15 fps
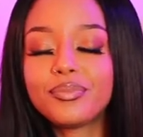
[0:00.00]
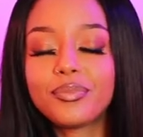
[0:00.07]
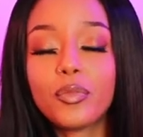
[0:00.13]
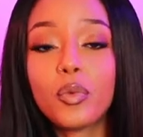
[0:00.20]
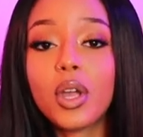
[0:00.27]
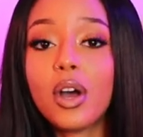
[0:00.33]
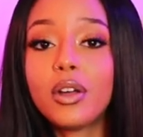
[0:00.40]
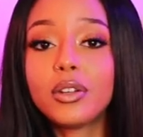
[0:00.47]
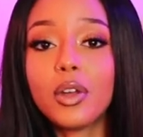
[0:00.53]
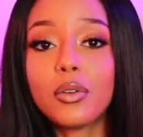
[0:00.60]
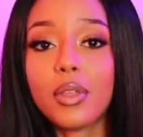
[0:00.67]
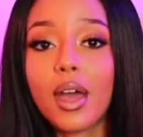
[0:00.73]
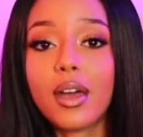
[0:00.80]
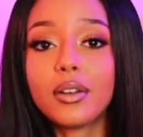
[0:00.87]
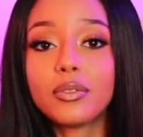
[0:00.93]
we all know
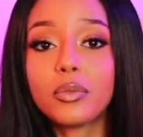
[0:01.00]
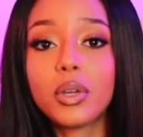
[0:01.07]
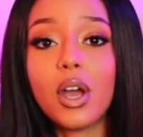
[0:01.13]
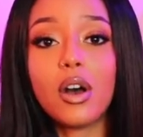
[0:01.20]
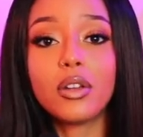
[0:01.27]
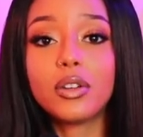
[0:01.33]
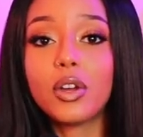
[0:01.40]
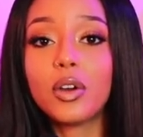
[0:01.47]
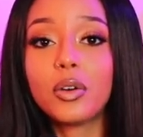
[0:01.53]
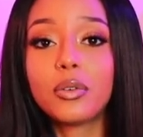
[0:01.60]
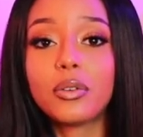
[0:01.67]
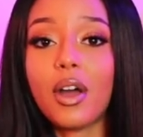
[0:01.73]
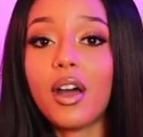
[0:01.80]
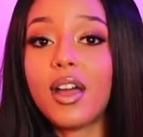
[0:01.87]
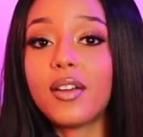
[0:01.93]
that. We all know
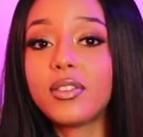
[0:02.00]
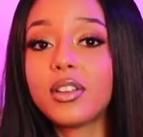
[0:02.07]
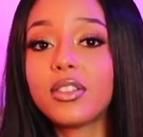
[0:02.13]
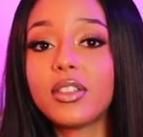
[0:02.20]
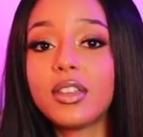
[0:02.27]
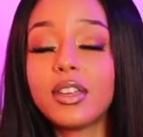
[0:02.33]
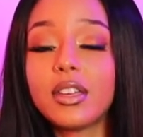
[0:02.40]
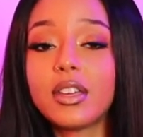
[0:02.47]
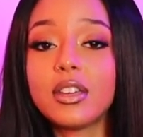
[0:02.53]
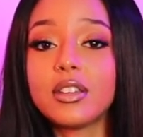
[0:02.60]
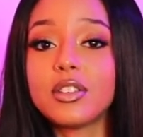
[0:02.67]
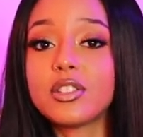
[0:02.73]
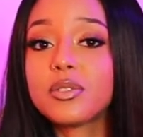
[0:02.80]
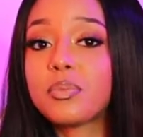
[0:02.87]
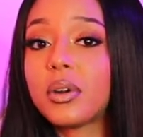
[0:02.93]
not everything
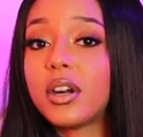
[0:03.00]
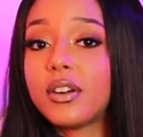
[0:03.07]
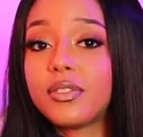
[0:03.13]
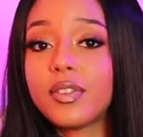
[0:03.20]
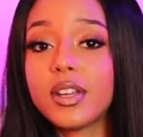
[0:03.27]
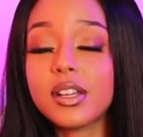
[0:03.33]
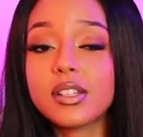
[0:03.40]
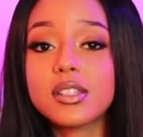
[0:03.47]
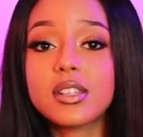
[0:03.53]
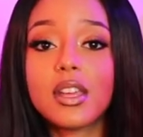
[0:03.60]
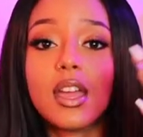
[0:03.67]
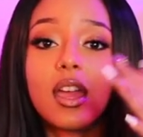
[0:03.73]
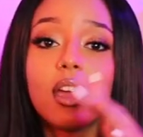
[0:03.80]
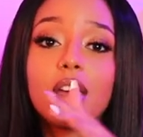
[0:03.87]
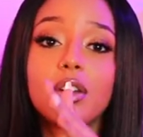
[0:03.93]
is perfect
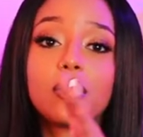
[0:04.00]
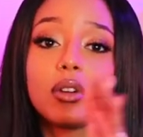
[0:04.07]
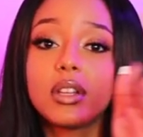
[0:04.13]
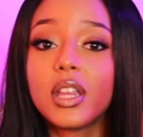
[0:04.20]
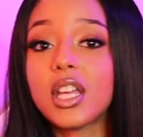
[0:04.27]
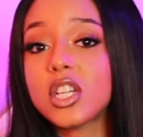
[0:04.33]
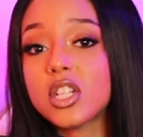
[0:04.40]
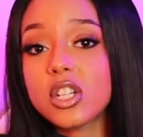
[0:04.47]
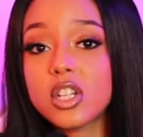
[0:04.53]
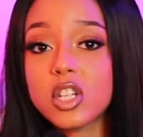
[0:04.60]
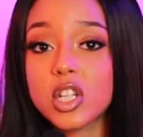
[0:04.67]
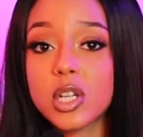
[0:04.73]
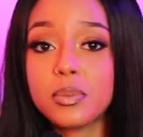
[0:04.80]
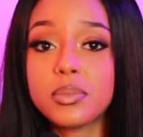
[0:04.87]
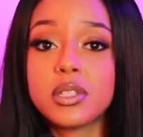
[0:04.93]
and
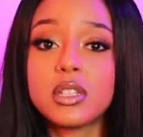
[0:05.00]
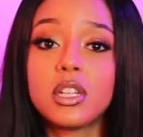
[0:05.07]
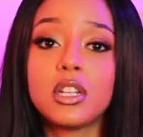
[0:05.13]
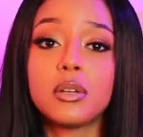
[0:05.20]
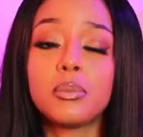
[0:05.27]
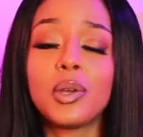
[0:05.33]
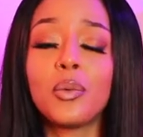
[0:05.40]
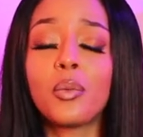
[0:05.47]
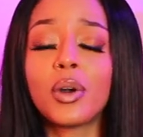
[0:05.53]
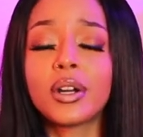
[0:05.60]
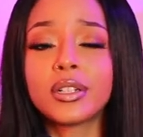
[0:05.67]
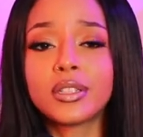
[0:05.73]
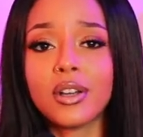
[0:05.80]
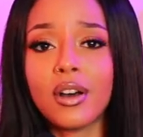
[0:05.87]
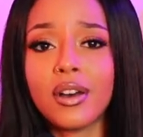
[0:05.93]
relationships need to be
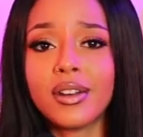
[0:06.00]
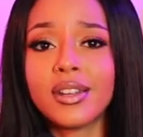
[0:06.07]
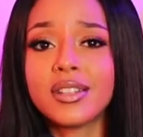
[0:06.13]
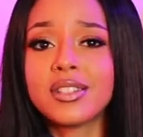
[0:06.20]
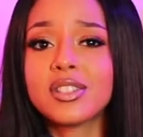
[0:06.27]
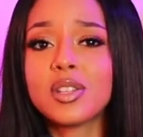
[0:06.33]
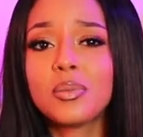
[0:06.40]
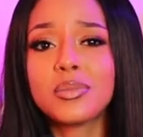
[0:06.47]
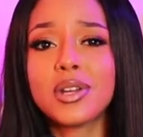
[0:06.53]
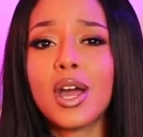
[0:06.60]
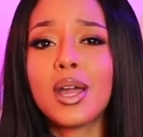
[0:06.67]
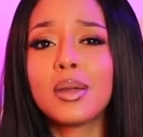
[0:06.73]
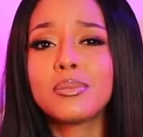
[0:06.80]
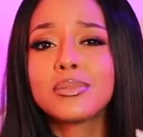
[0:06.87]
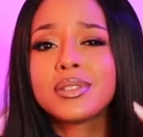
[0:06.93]
worked on, and
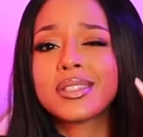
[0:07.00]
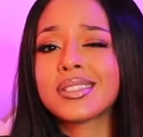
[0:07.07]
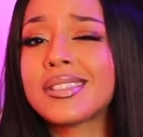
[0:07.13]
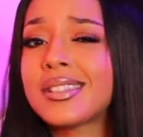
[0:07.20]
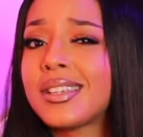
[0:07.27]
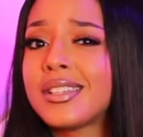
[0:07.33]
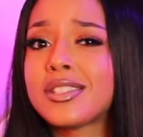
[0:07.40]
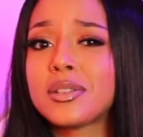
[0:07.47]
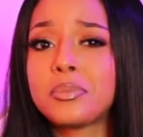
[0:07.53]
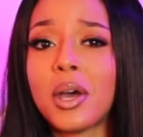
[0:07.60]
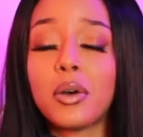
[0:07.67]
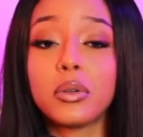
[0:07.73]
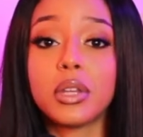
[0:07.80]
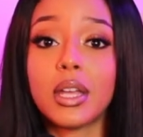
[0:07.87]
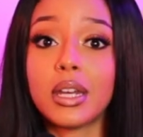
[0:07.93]
sometimes it's
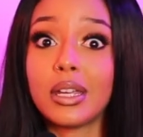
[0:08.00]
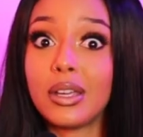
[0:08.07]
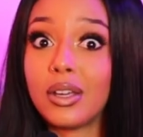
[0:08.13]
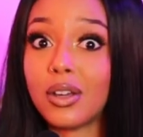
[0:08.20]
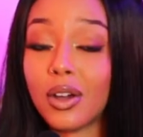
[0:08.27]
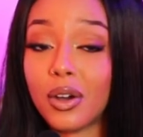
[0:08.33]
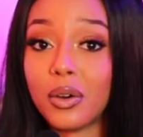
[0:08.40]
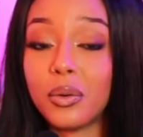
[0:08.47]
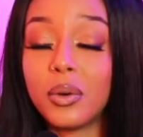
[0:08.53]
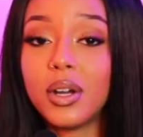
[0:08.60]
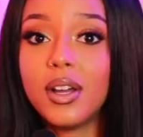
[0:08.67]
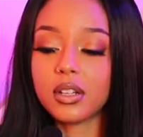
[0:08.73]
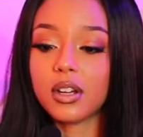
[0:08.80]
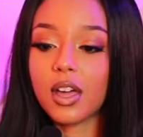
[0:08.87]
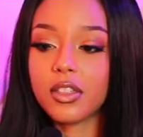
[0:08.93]
about letting go.
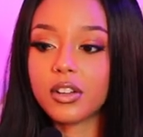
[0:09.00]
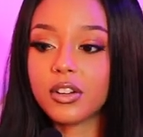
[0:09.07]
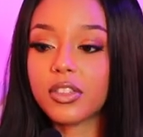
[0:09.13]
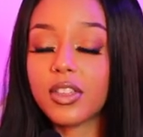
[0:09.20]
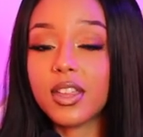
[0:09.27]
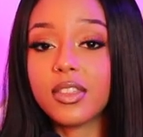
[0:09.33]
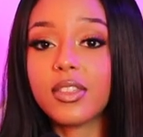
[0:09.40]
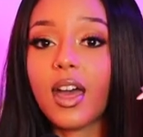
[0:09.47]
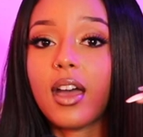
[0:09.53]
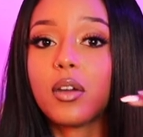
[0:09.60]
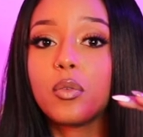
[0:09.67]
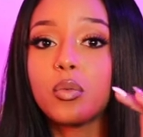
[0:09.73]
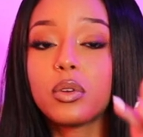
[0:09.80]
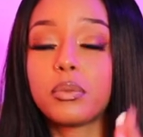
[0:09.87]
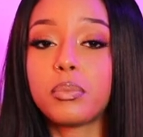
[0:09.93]
Another thing
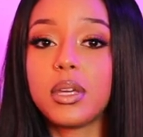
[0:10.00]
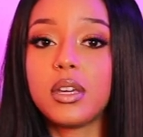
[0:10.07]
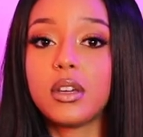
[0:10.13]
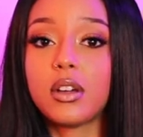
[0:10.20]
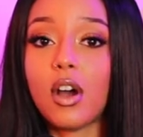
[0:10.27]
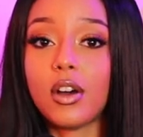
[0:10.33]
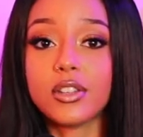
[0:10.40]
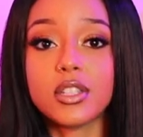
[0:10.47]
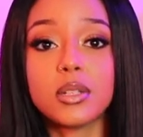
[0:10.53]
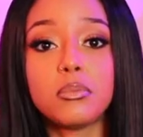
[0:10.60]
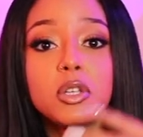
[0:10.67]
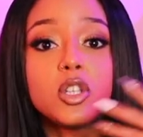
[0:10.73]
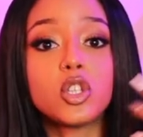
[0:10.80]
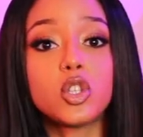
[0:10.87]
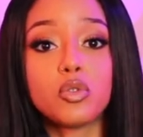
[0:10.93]
that would be causing
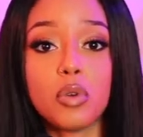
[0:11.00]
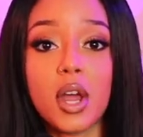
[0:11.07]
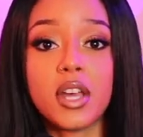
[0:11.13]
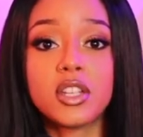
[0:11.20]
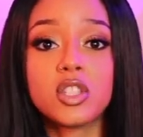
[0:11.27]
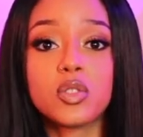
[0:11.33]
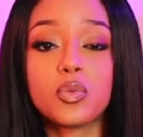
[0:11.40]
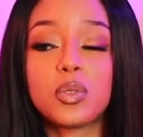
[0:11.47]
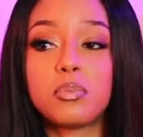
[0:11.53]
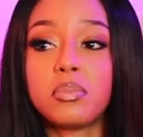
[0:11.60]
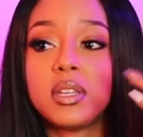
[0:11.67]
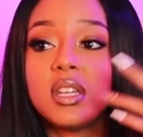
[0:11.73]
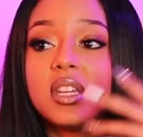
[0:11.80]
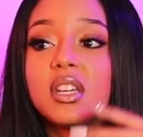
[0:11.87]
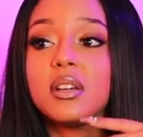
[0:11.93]
me stress would
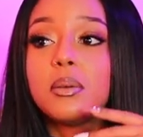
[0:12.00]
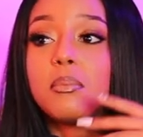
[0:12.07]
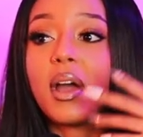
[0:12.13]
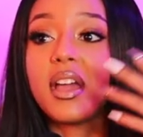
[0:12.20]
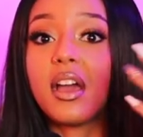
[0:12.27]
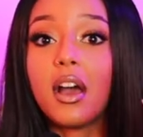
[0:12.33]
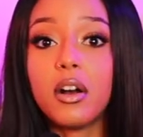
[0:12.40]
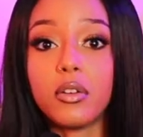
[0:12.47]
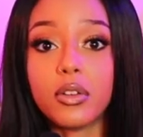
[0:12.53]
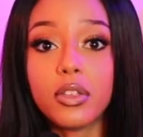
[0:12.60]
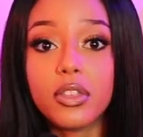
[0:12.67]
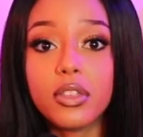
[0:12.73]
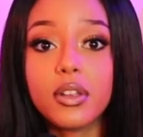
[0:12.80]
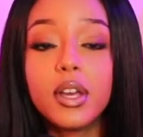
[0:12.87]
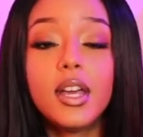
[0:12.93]
be my
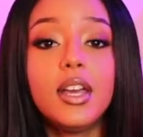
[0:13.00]
health.